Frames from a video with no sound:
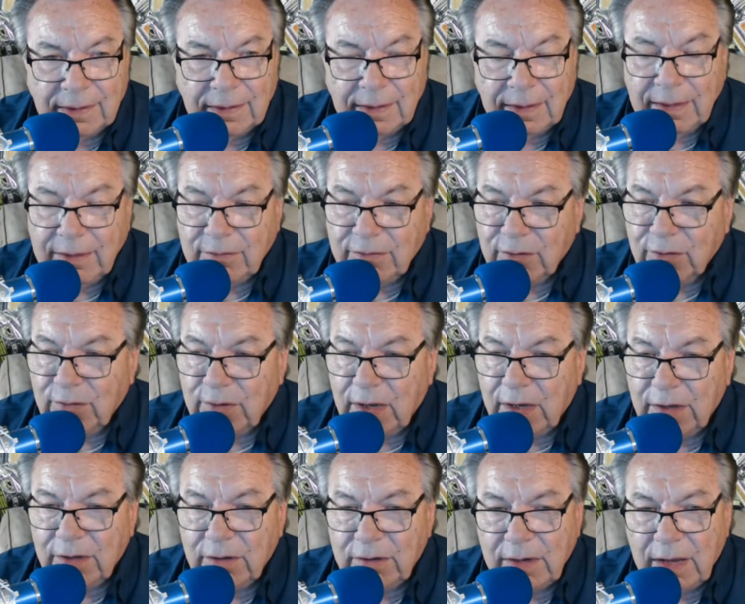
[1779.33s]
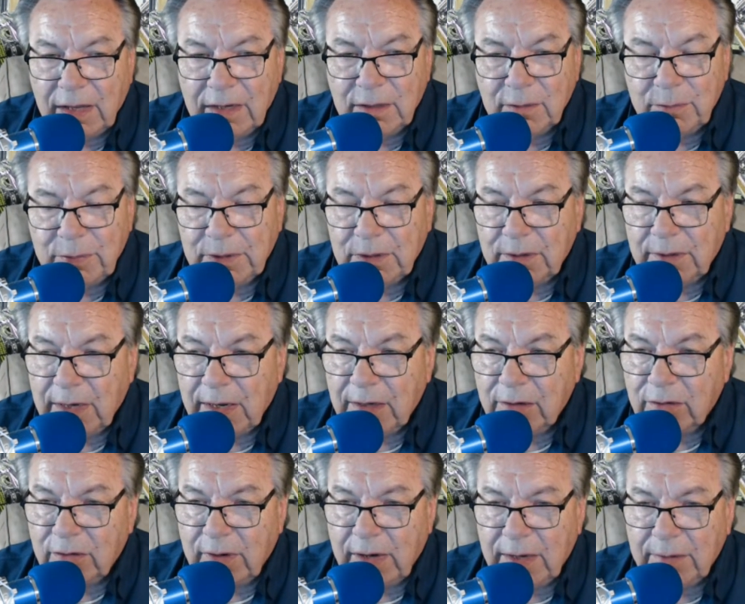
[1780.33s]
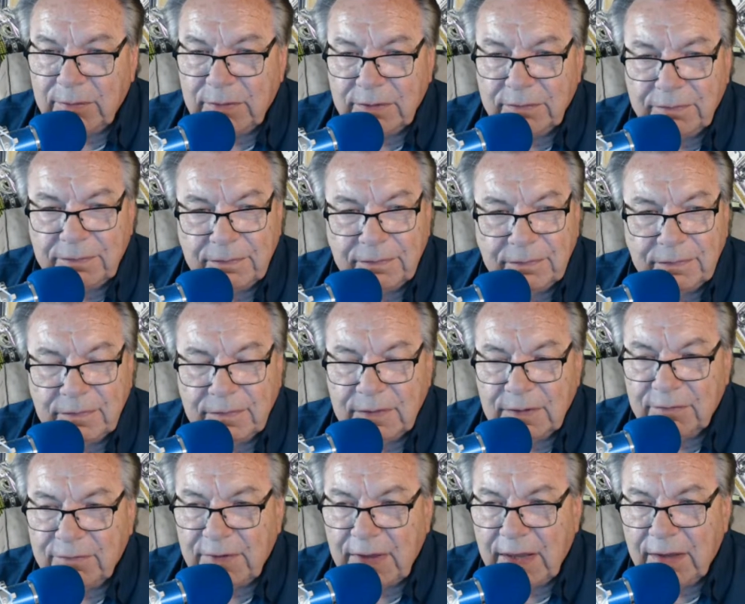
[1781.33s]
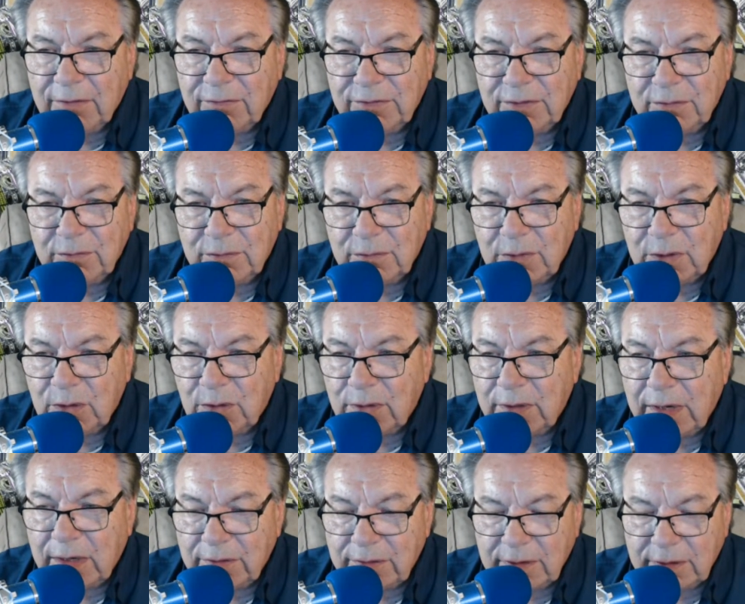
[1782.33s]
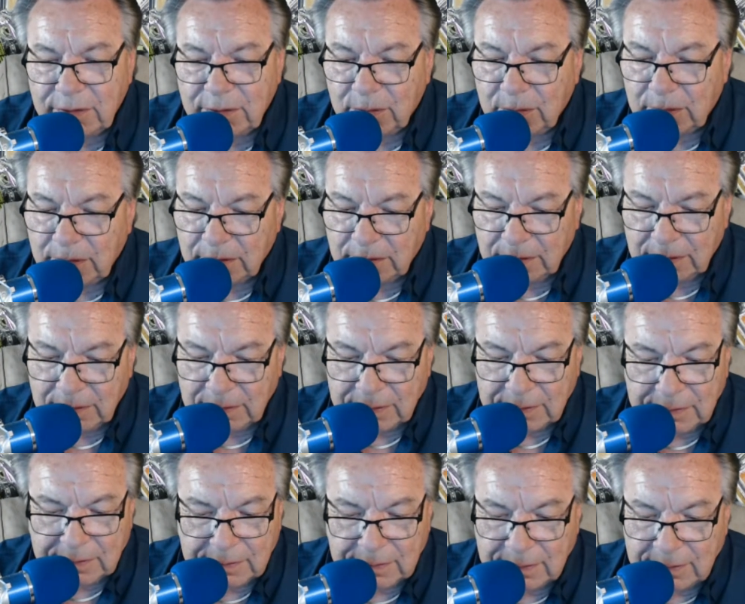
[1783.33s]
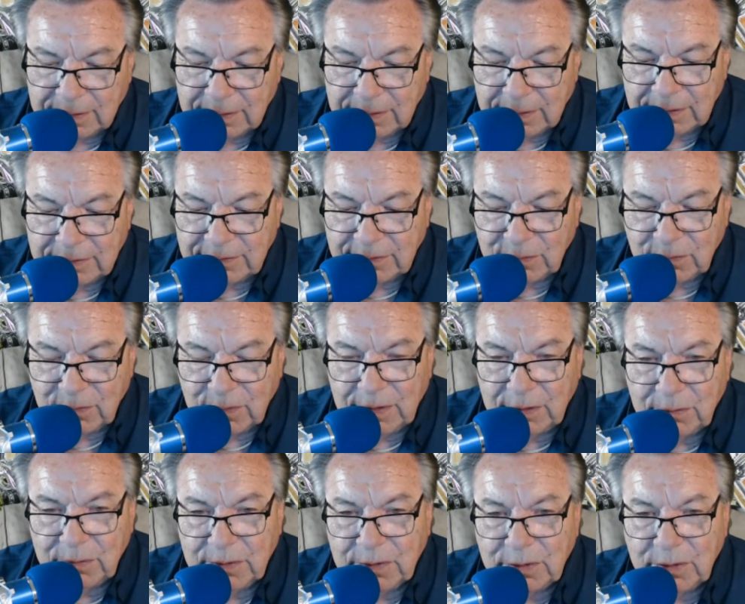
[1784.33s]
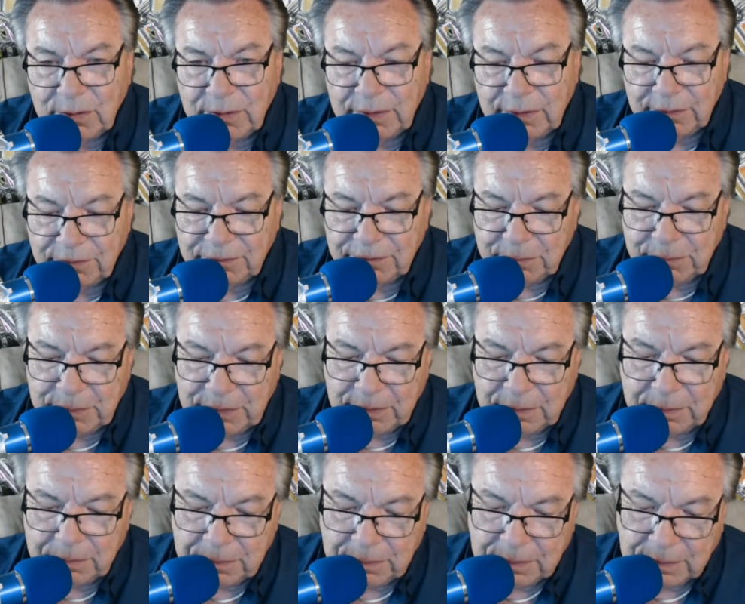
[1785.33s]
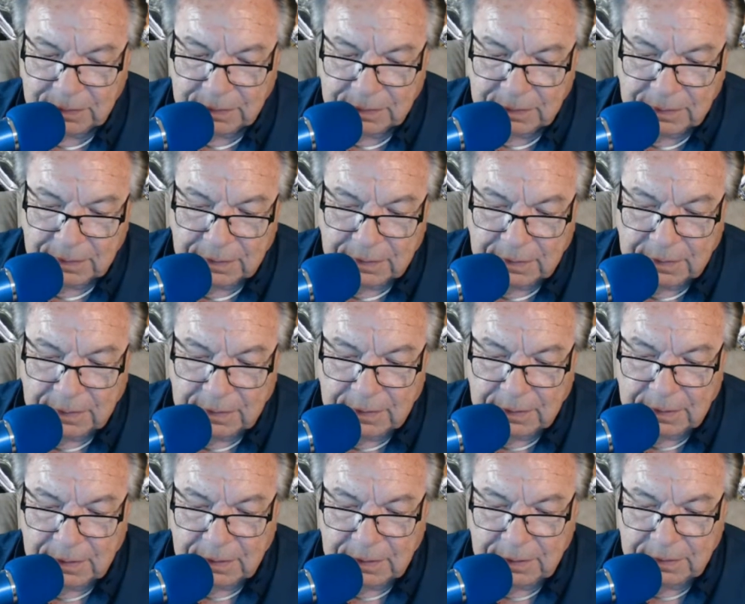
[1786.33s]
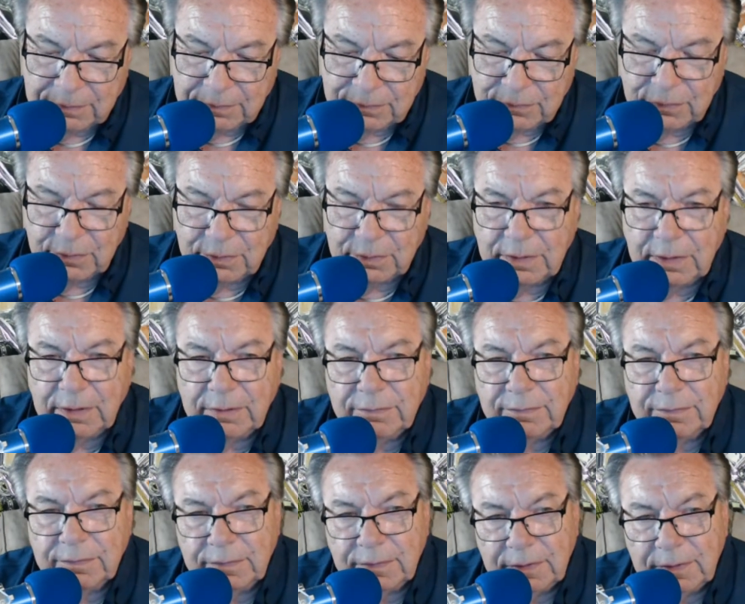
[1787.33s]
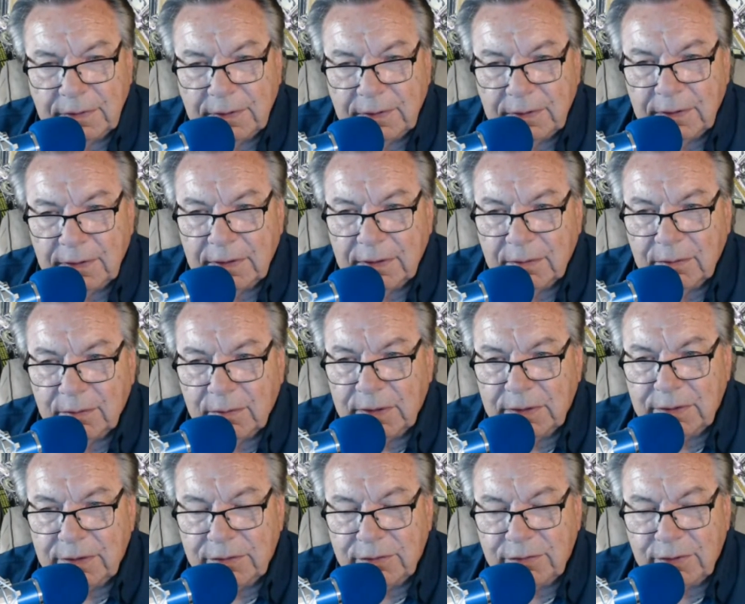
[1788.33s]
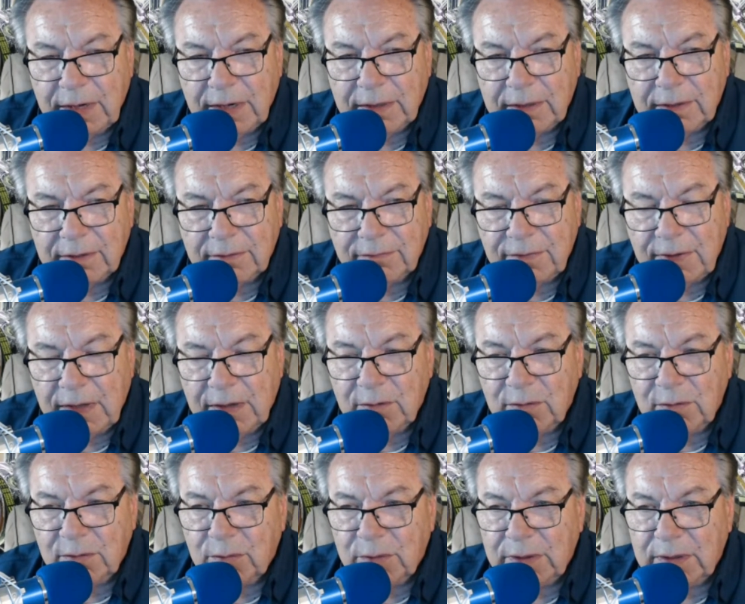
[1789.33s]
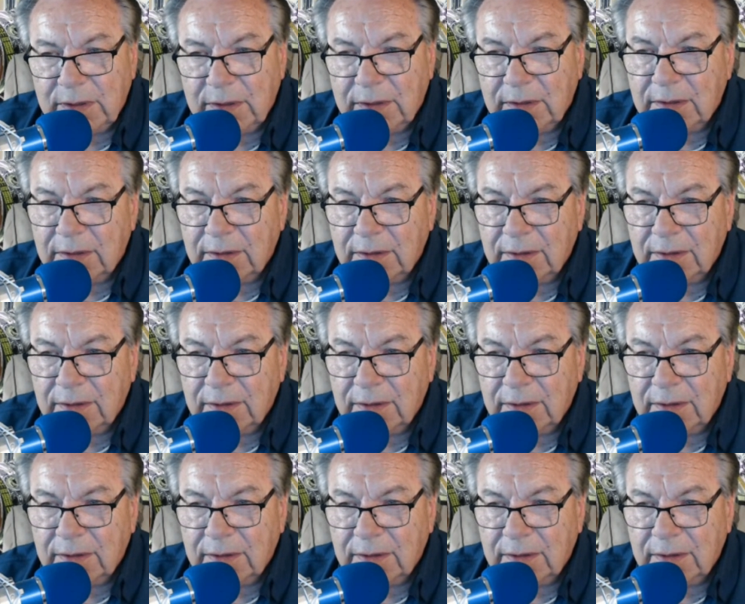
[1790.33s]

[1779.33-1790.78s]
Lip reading: he threw the $100 bill down, grabbed the valves, and went on out the door. I said, well, we're going to hear from him. Sure enough, we're at the track the following week,